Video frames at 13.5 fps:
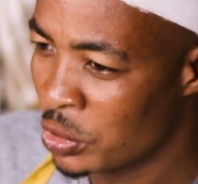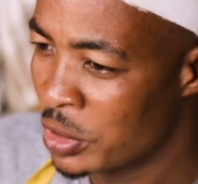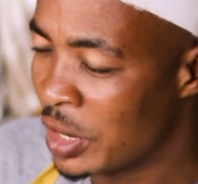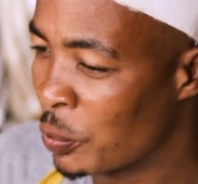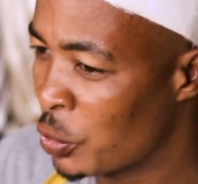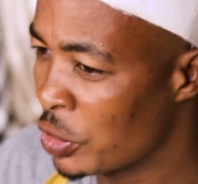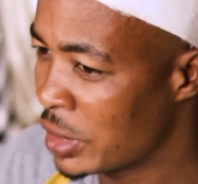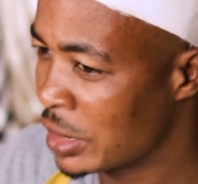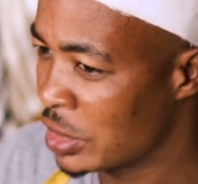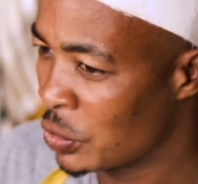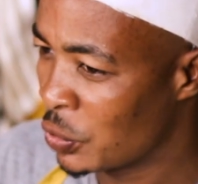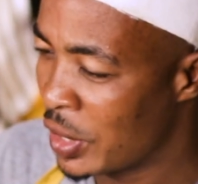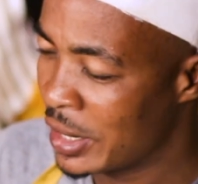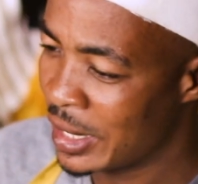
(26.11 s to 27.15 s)
During the
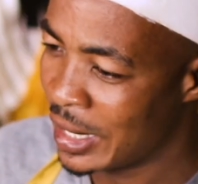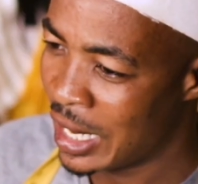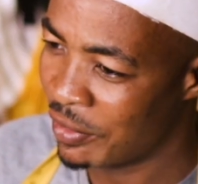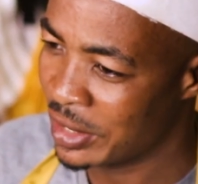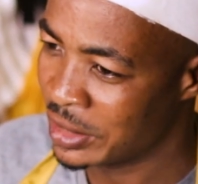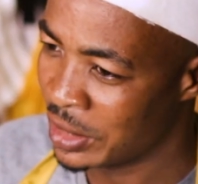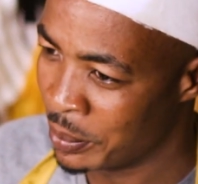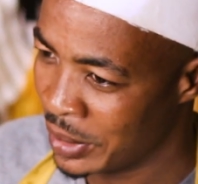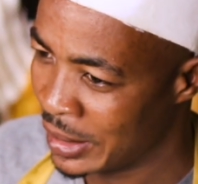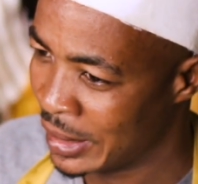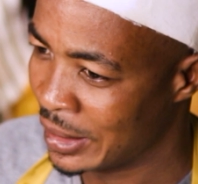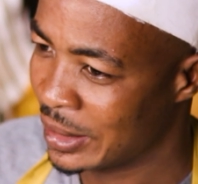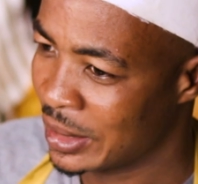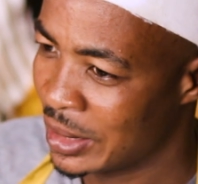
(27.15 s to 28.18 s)
processing where they harvest the
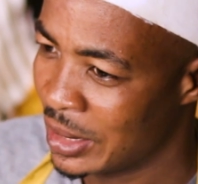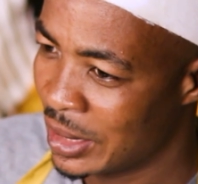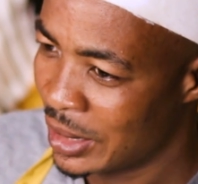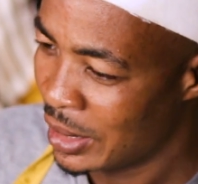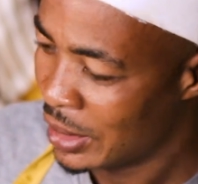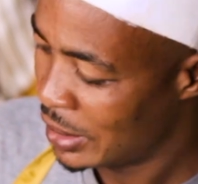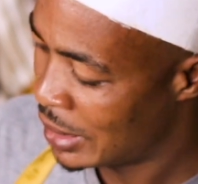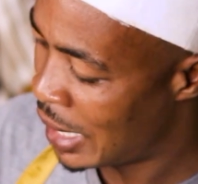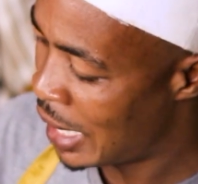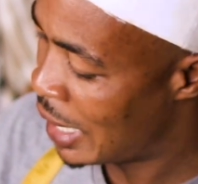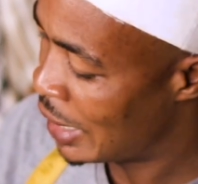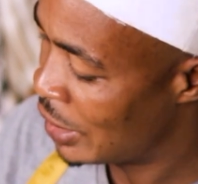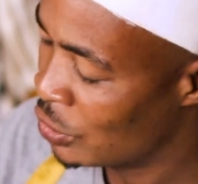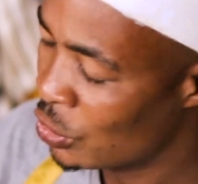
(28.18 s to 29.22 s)
millet, there
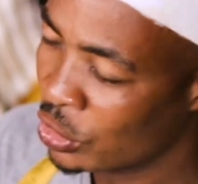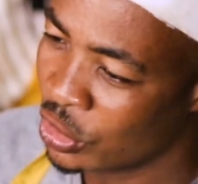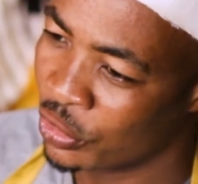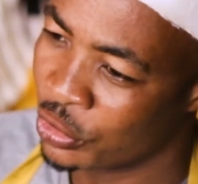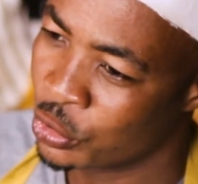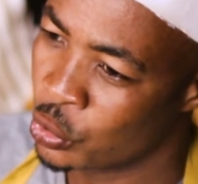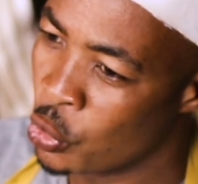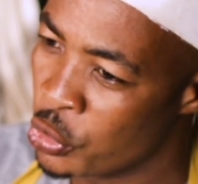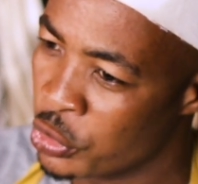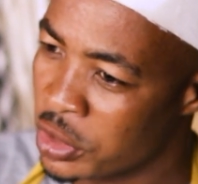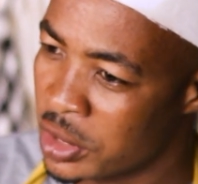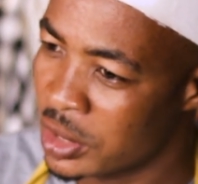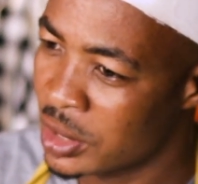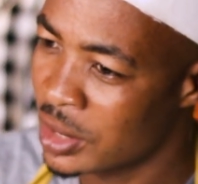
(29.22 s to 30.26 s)
are a lot of
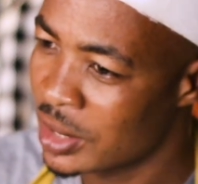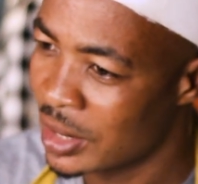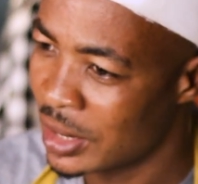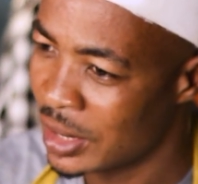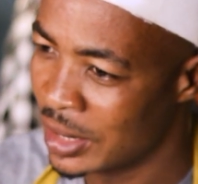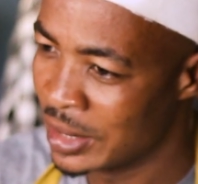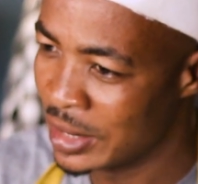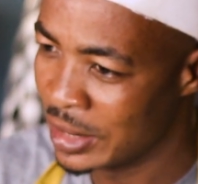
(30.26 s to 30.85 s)
stones in